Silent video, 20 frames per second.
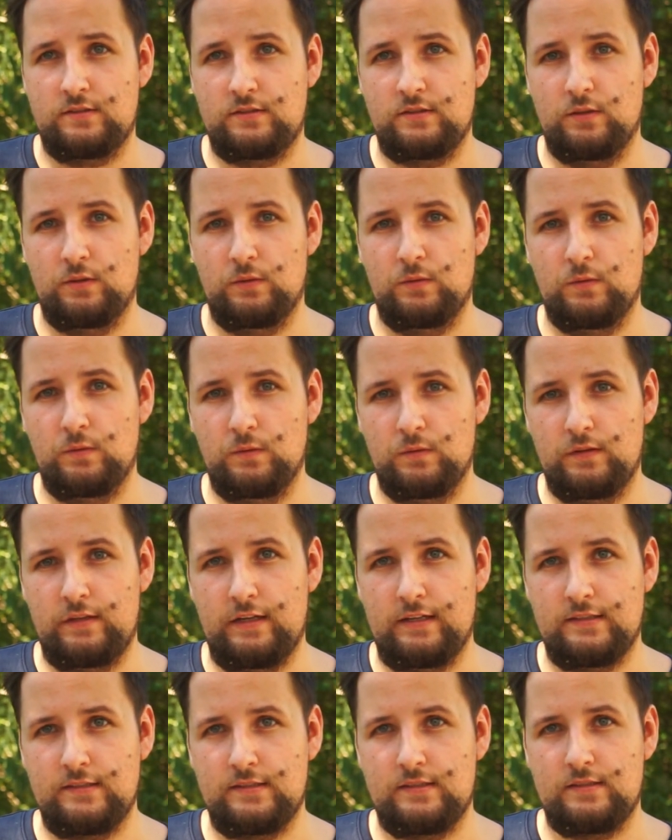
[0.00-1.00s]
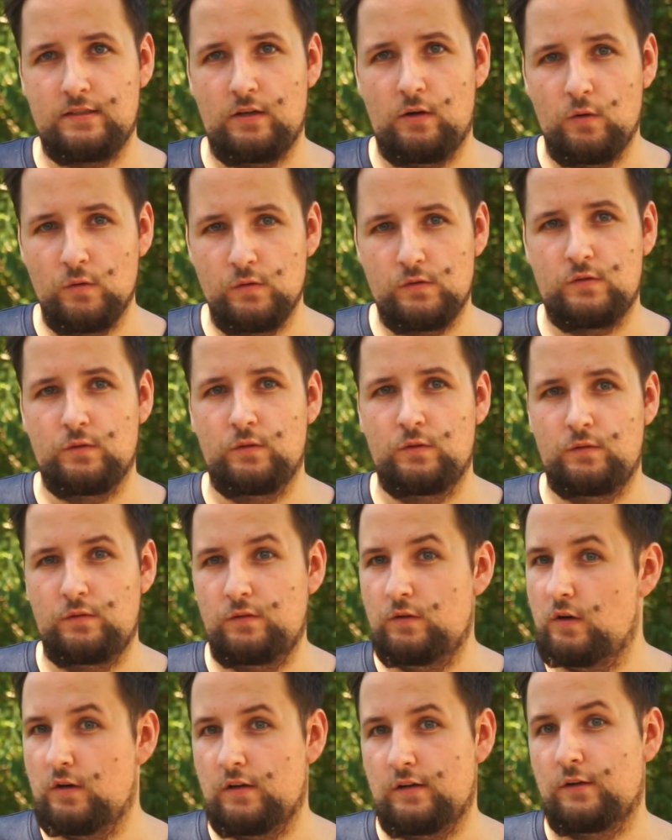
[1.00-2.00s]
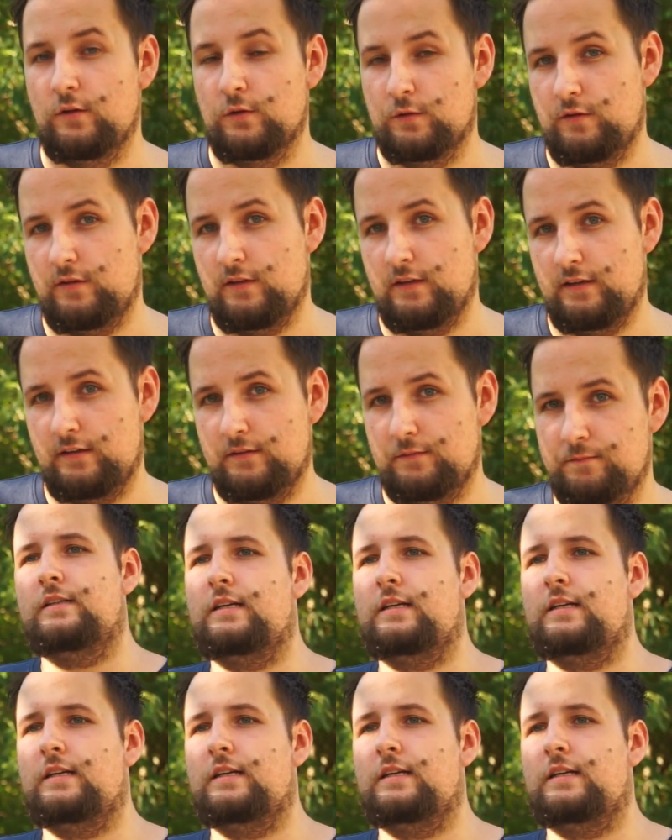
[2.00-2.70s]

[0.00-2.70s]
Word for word: So that's also not a good thing.